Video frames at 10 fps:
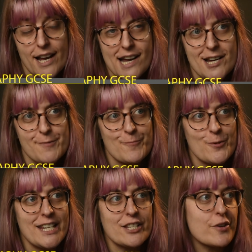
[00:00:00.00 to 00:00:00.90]

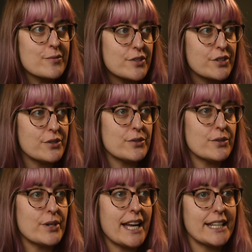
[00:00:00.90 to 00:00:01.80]
We don't
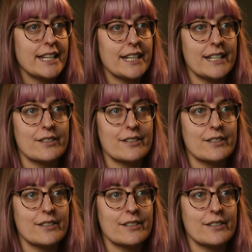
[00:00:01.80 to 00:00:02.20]
do any